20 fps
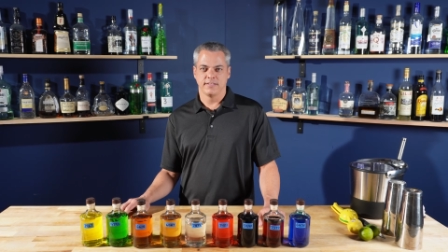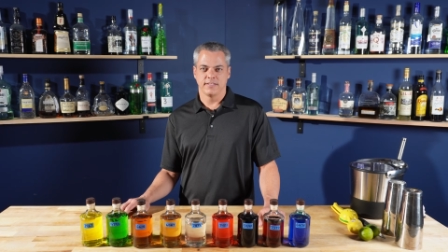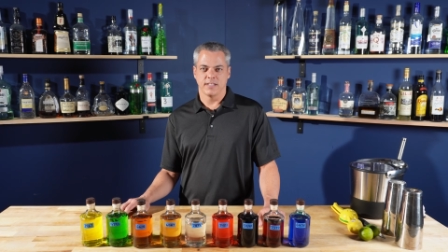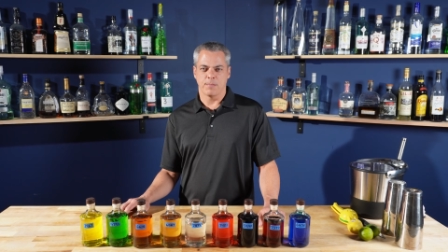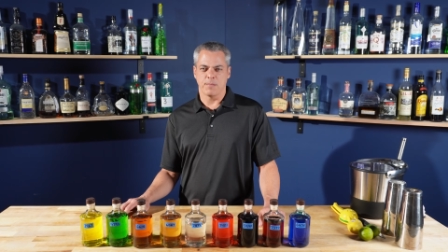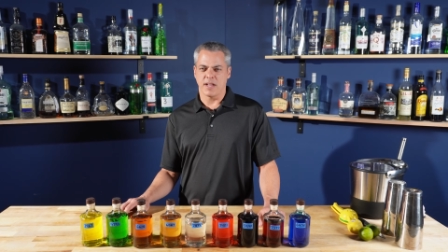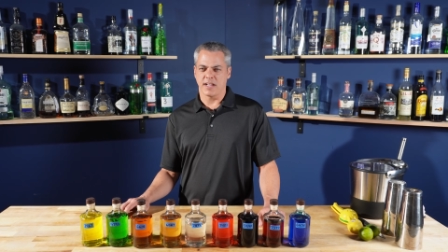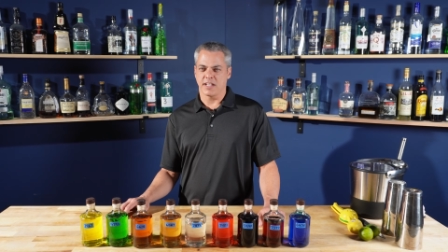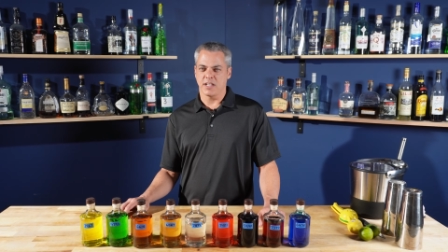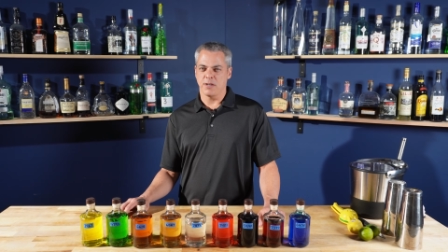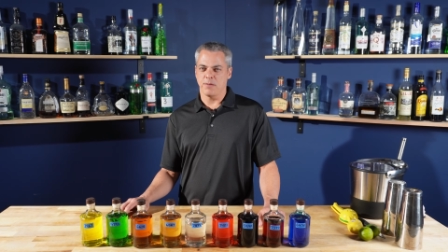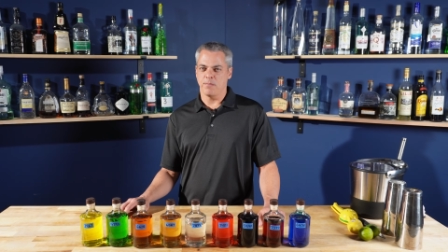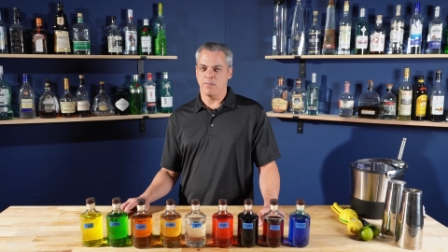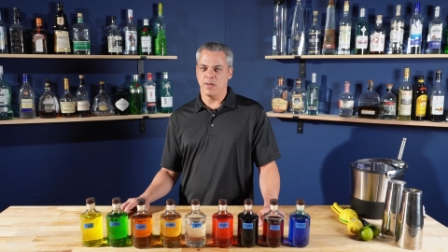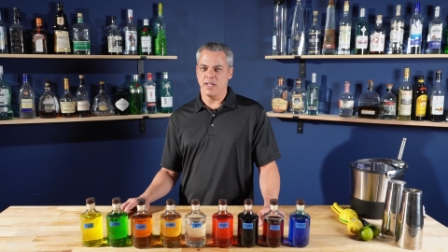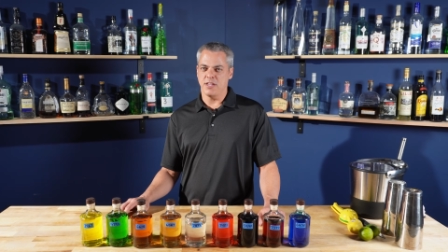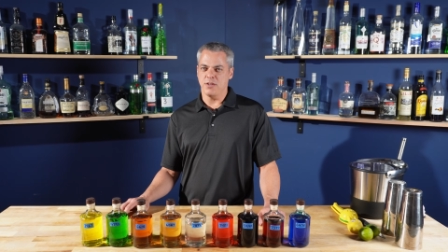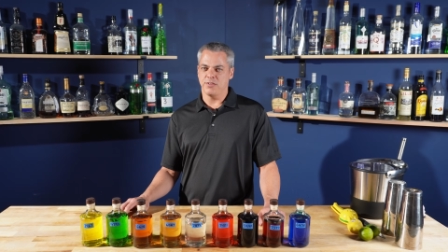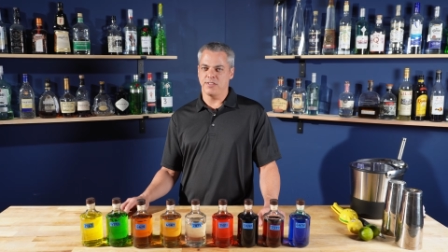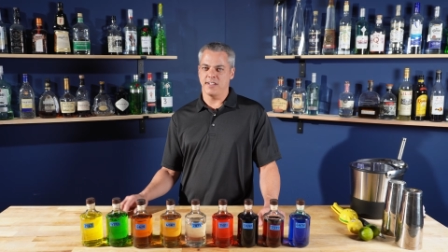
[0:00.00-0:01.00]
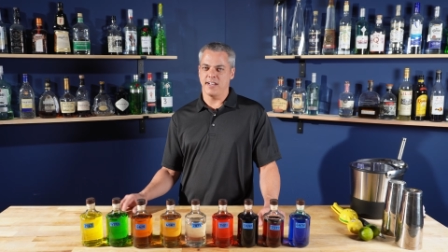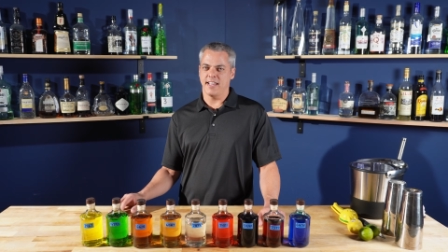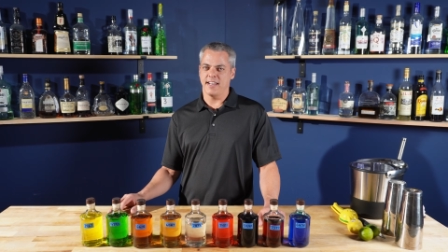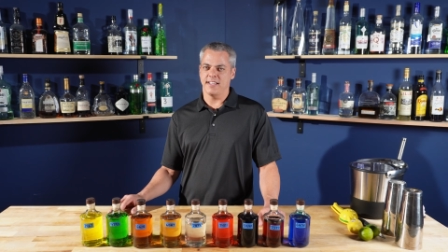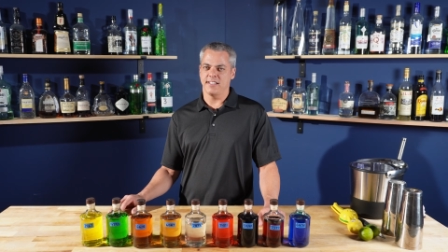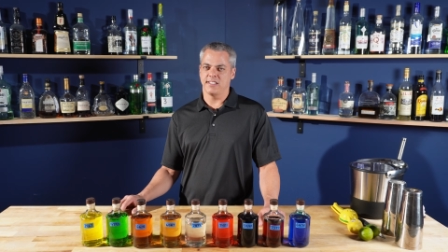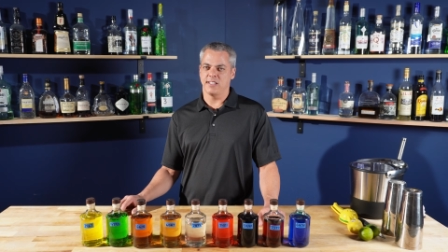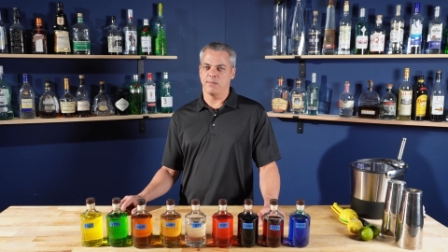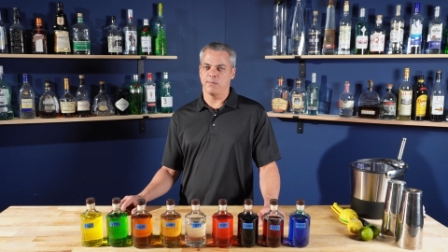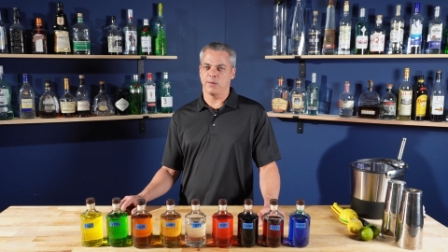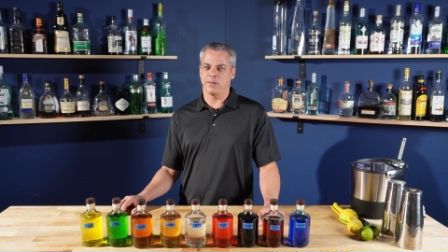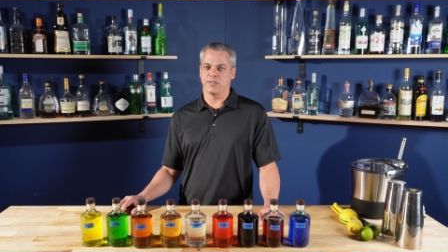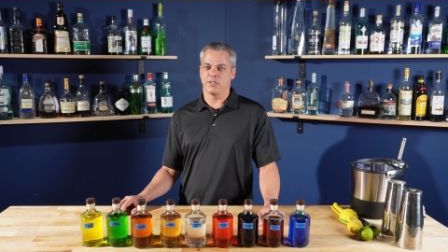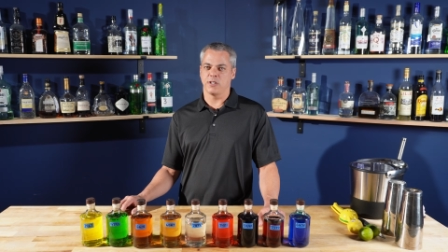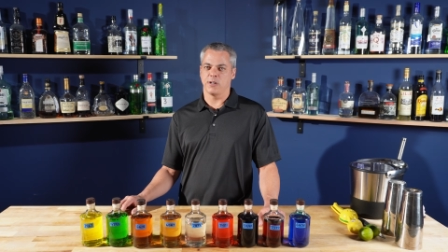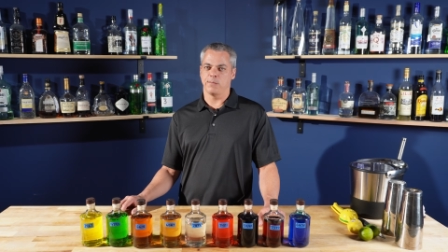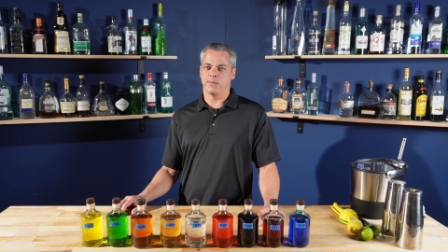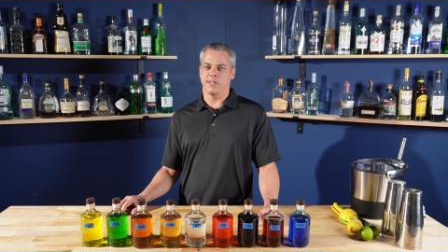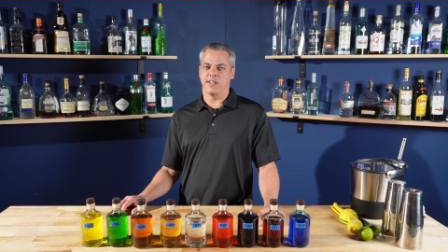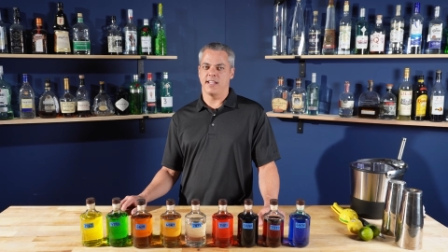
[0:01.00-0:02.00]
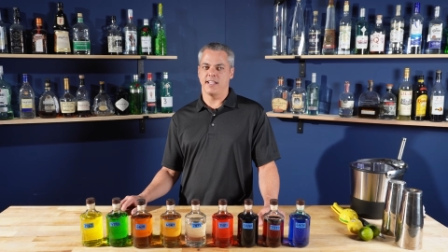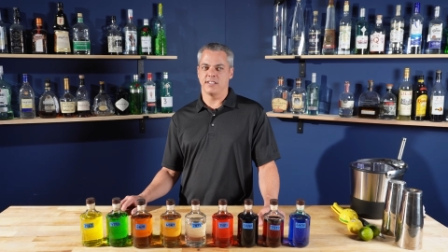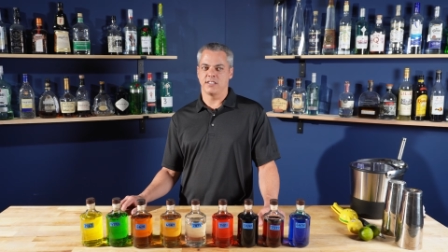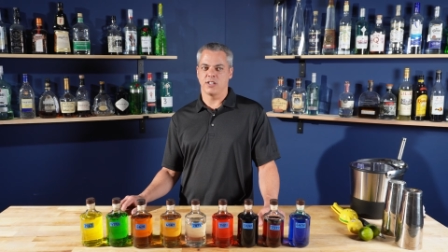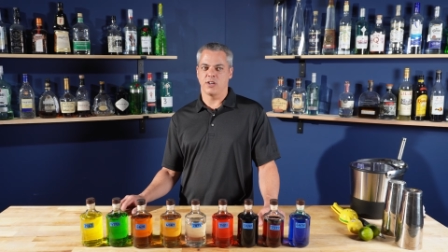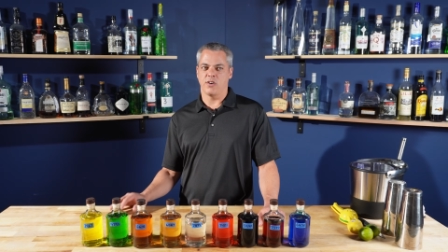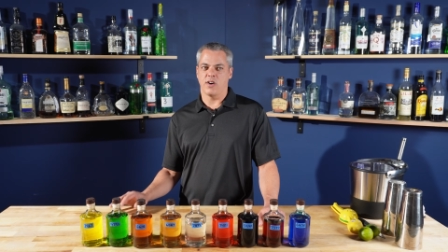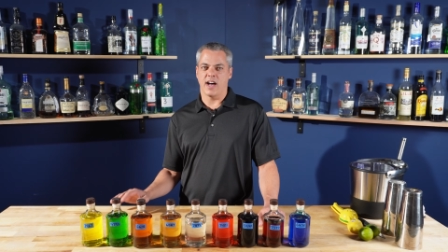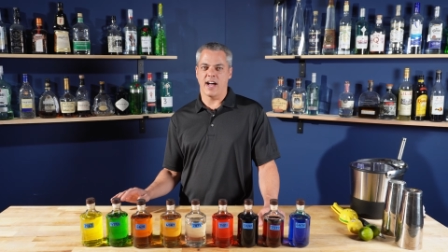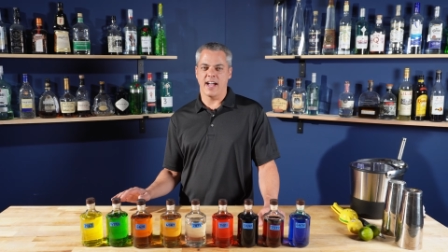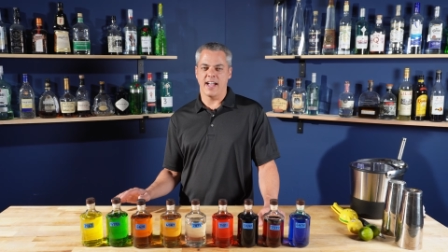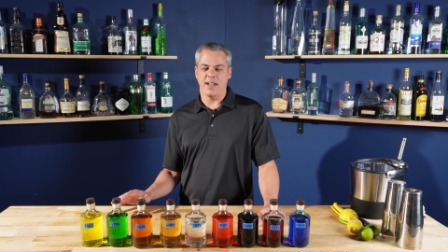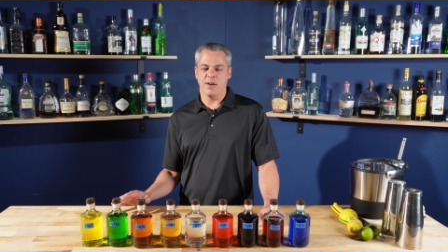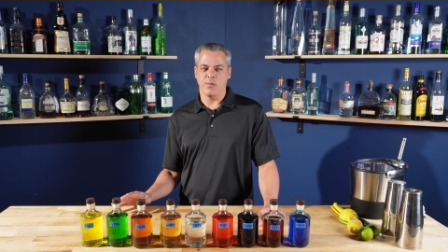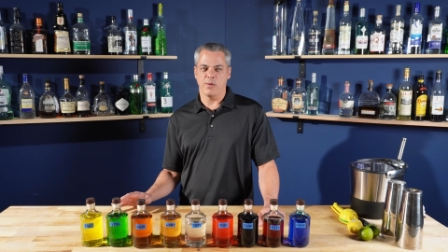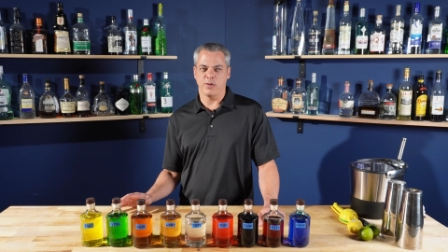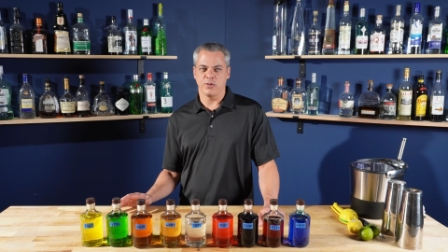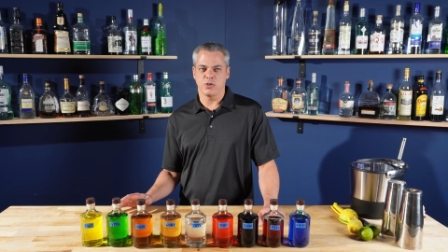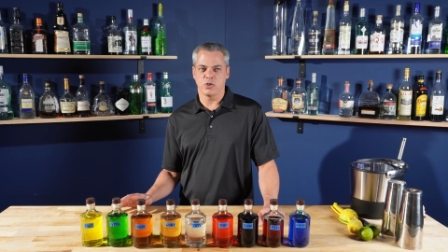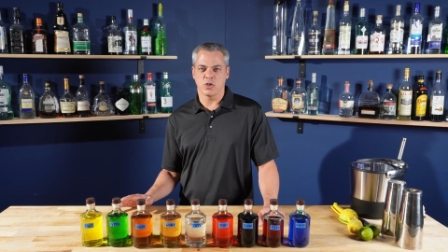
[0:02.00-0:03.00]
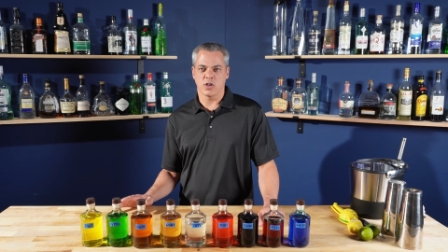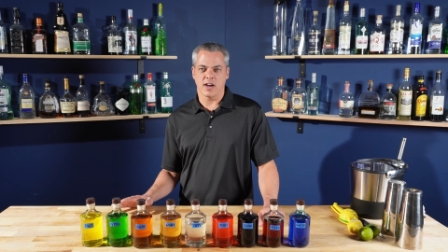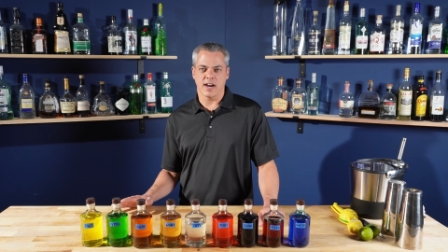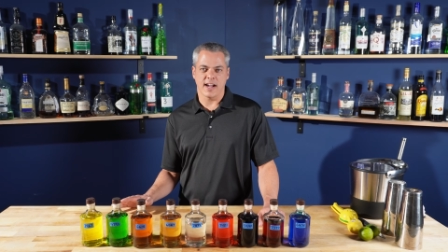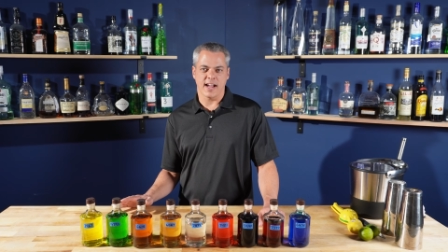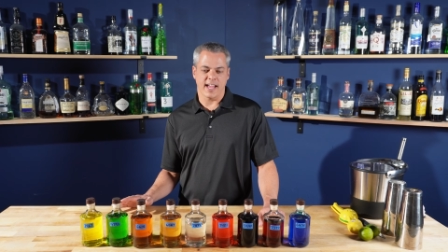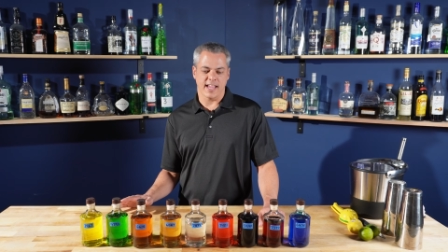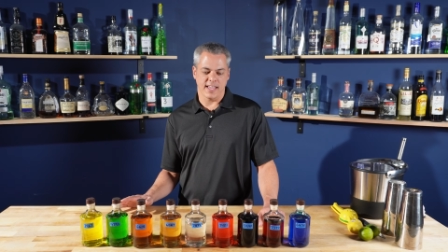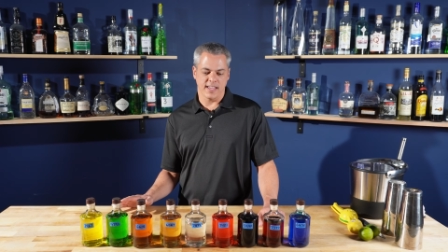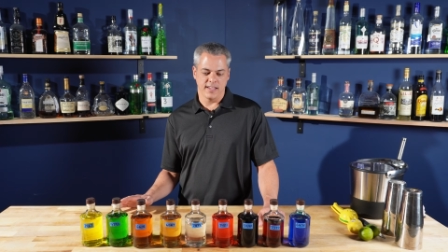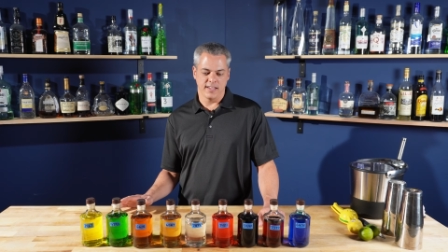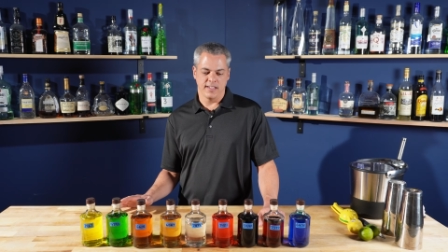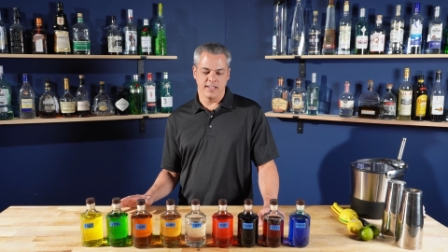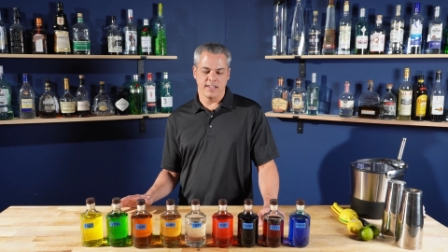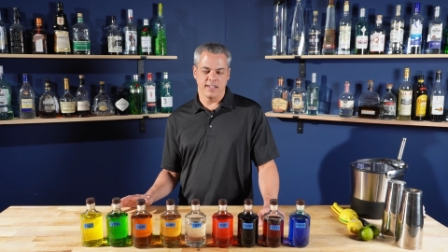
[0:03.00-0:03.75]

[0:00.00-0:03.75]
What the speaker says: I'm not going to be using any simple syrup today, so I will try